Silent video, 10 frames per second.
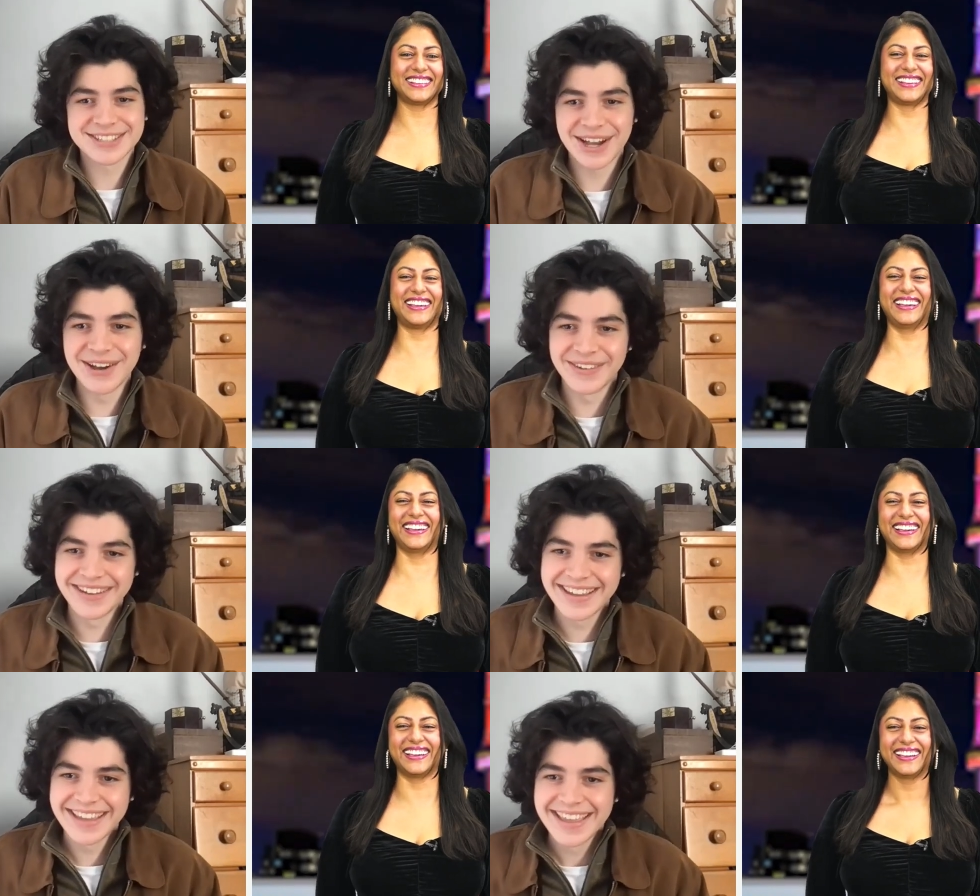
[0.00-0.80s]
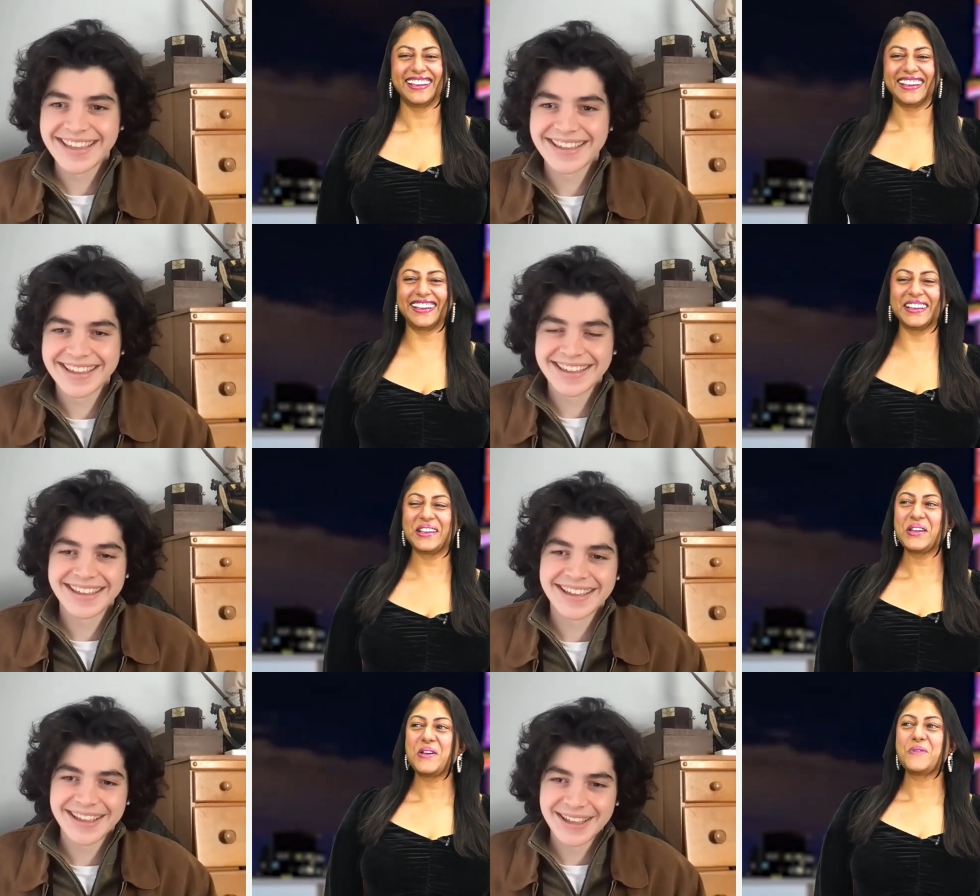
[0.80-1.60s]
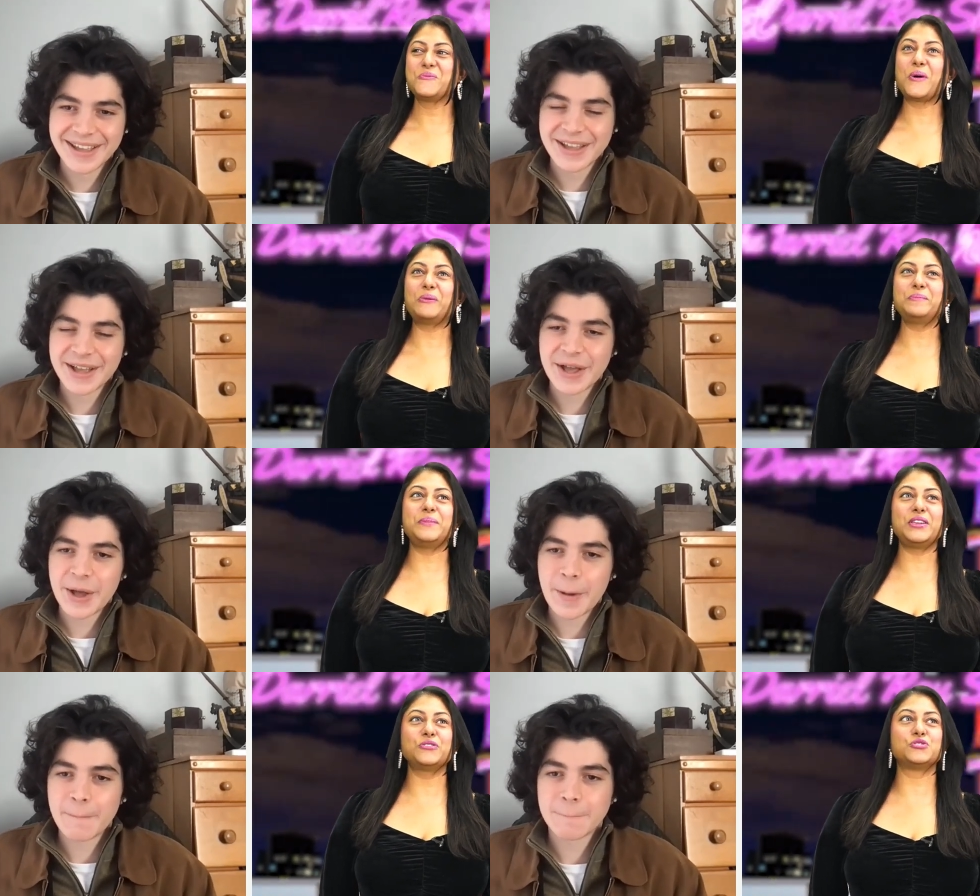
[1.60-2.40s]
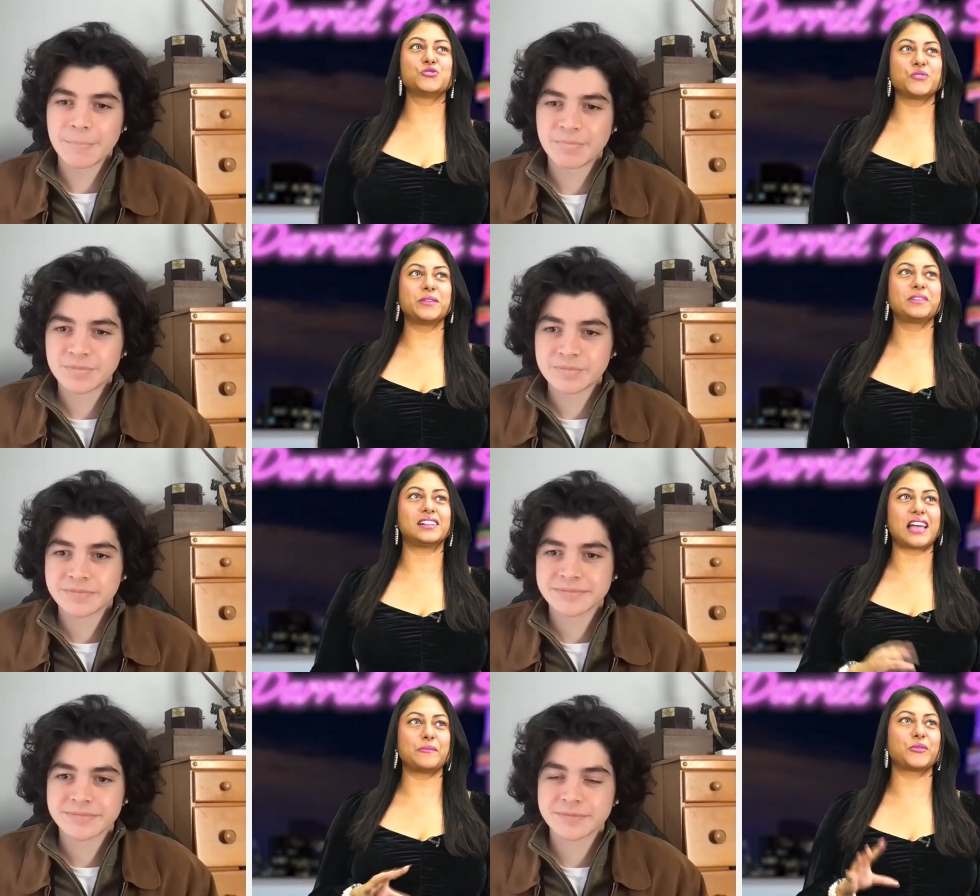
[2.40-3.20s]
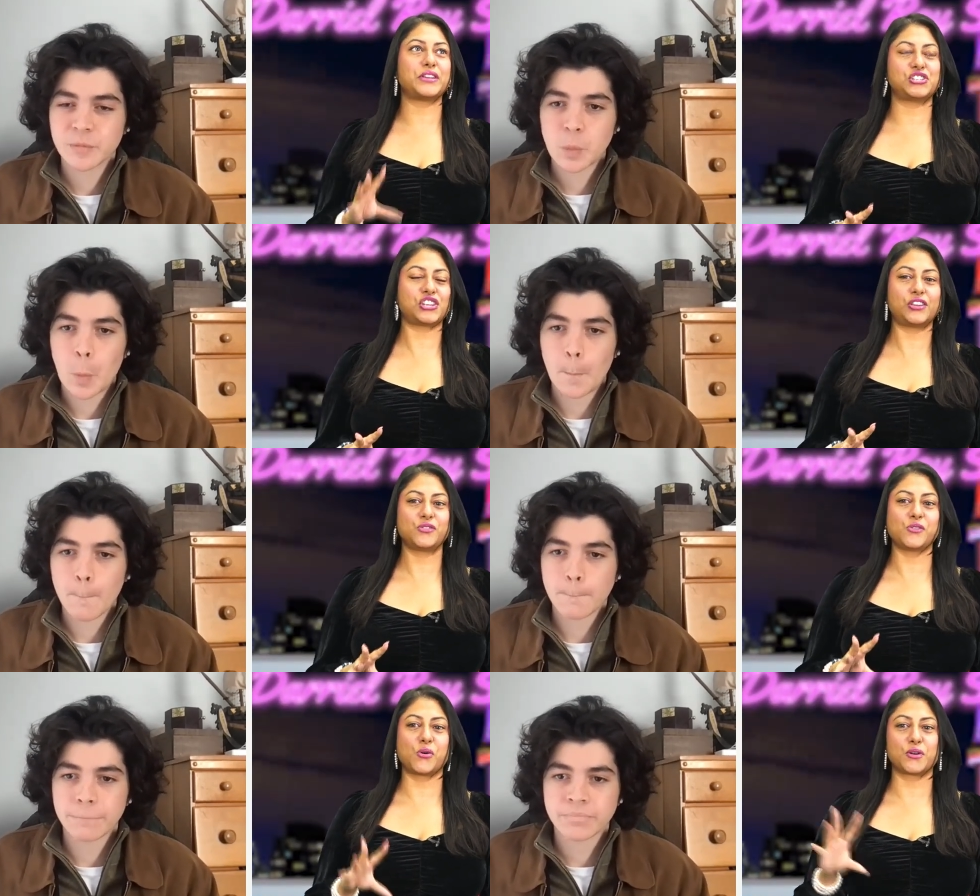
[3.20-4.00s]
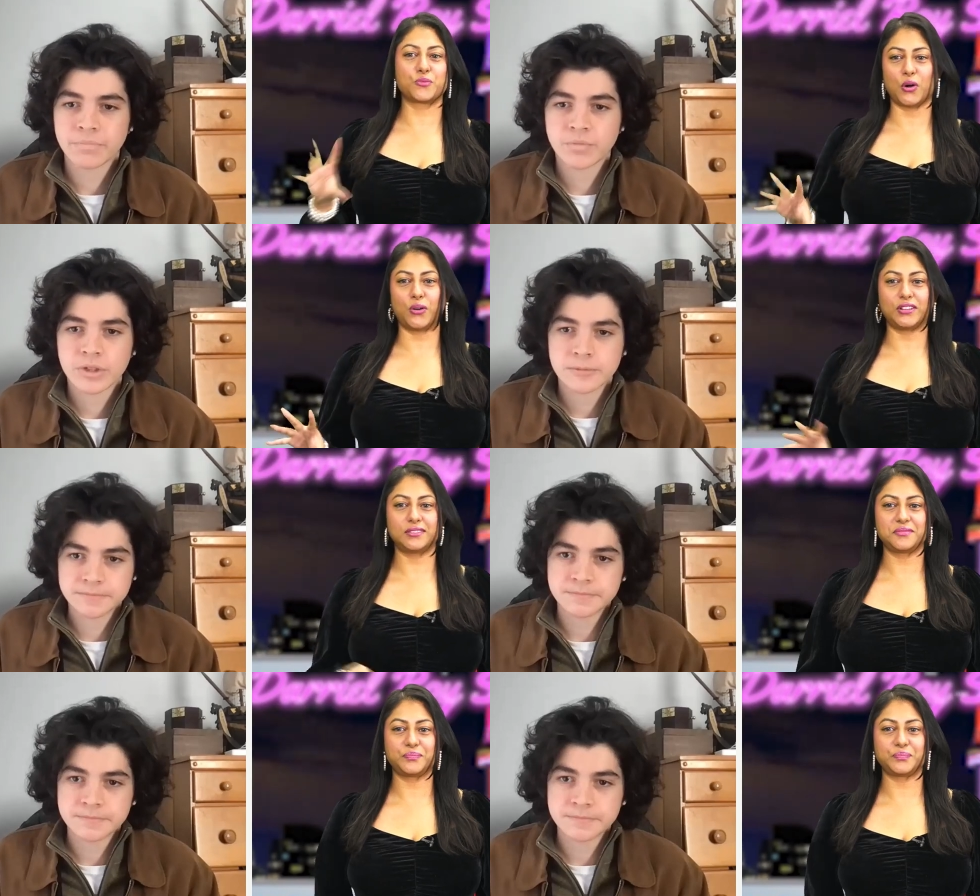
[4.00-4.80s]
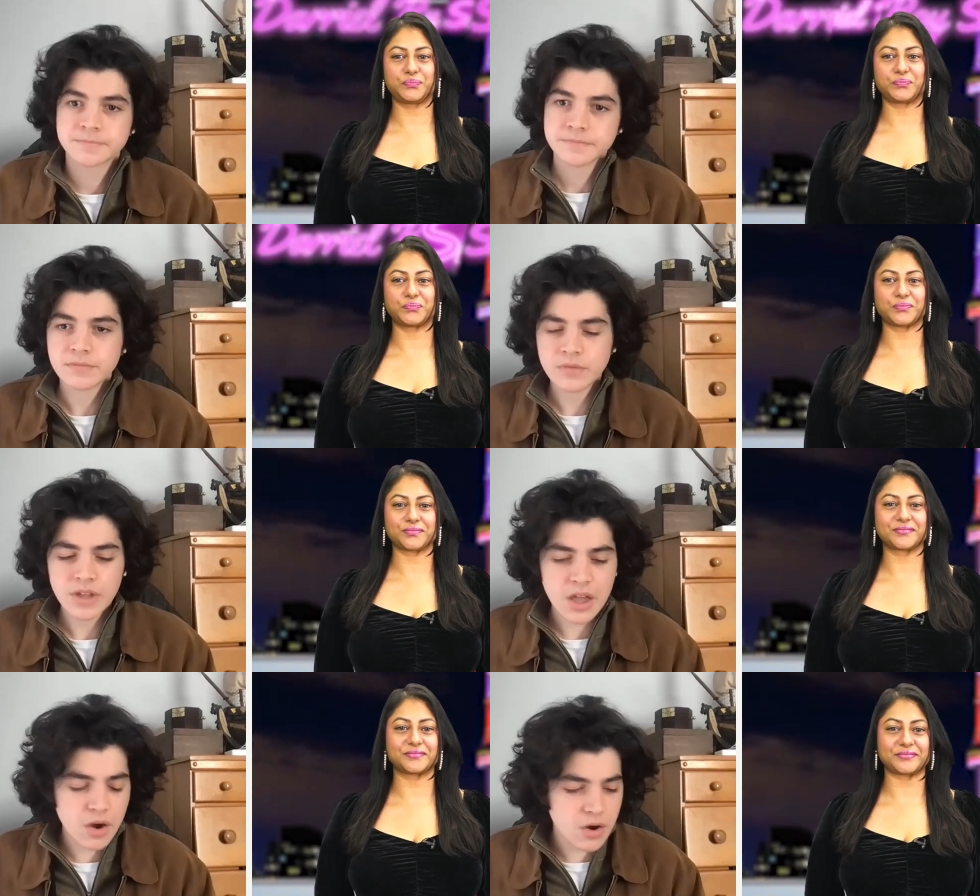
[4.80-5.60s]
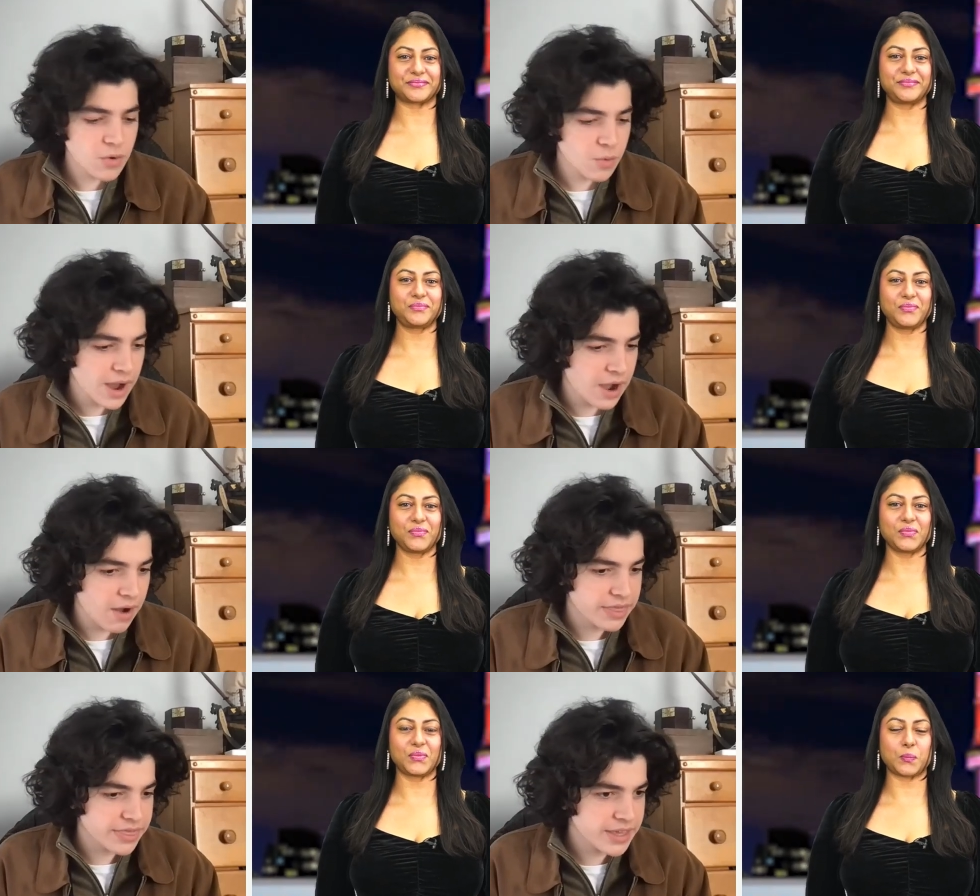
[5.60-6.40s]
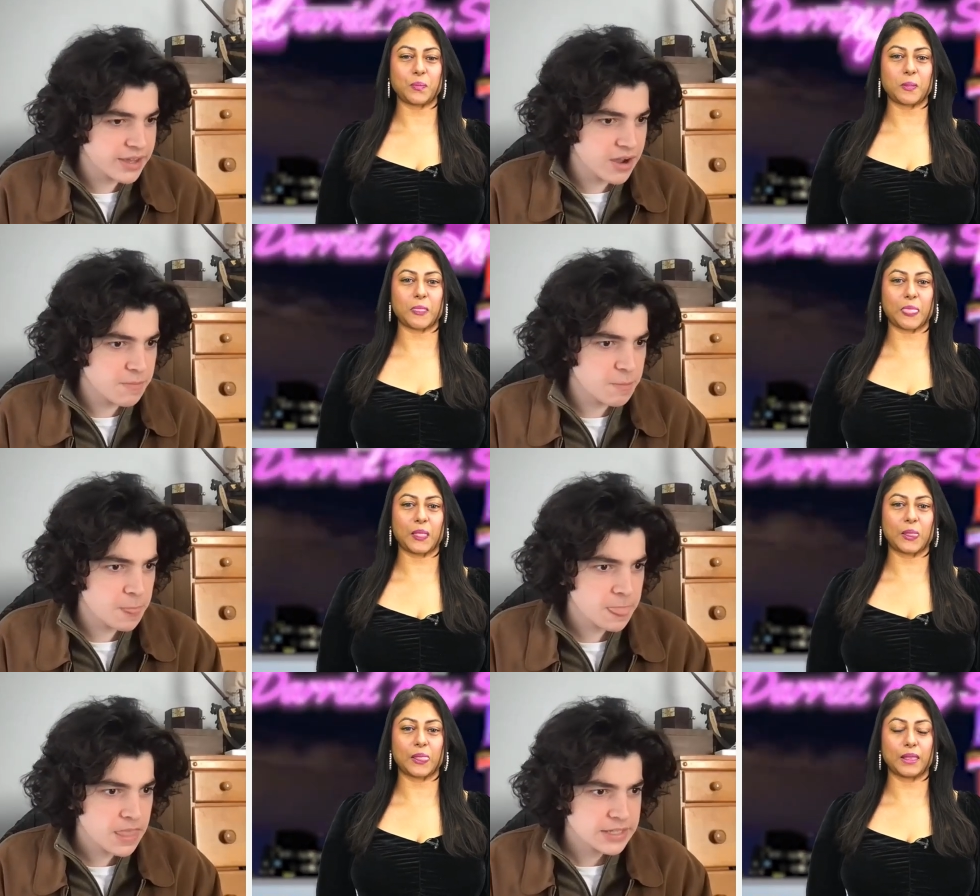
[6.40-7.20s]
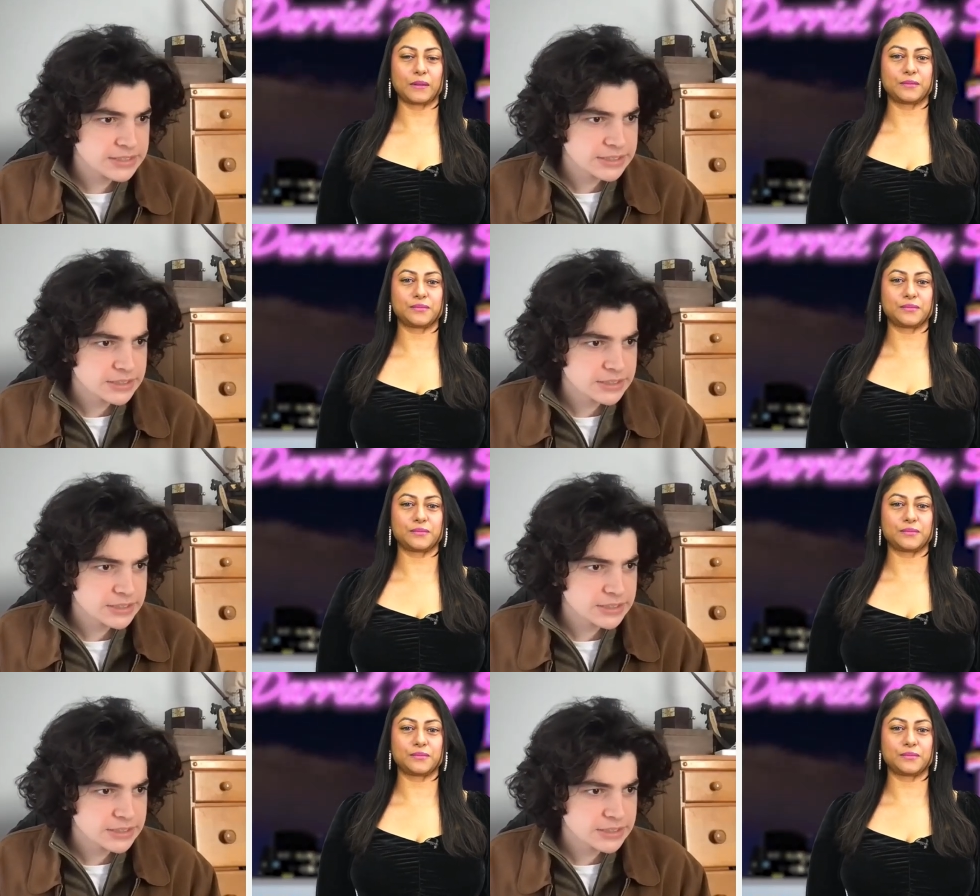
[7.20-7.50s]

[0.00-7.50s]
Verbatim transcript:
Speaker 1: So,
Speaker 2: what would be your dream collaboration or role?
Speaker 1: Oh wow, I think um,